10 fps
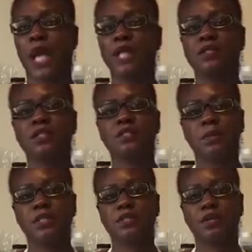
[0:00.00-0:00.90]
as
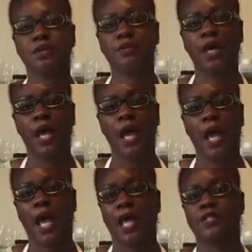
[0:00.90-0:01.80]
expensive
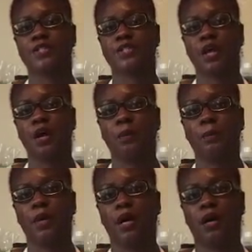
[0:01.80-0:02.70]
as
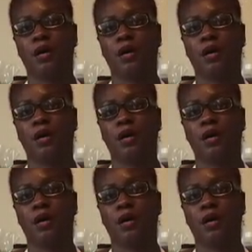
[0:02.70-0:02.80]
some